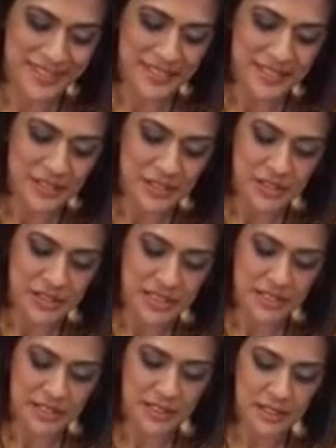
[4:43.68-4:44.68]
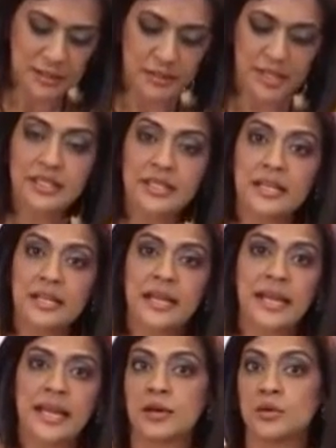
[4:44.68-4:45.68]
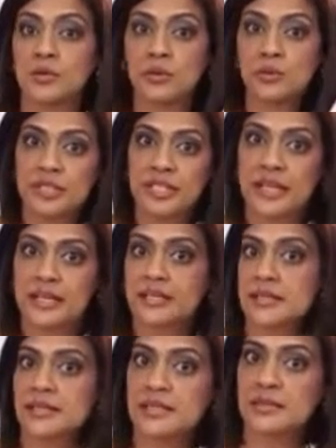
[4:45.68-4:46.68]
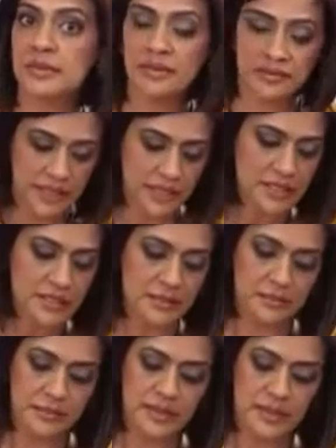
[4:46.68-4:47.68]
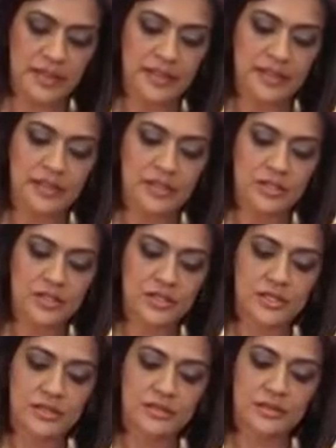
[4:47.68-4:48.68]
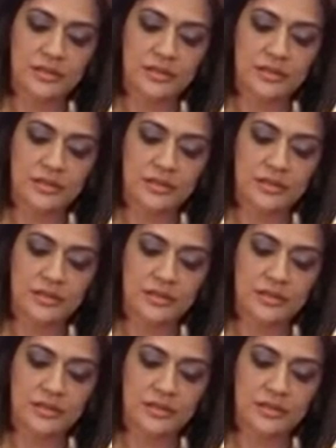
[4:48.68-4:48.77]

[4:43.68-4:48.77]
So just take a little bit, and we'll pretend this is my face, and you just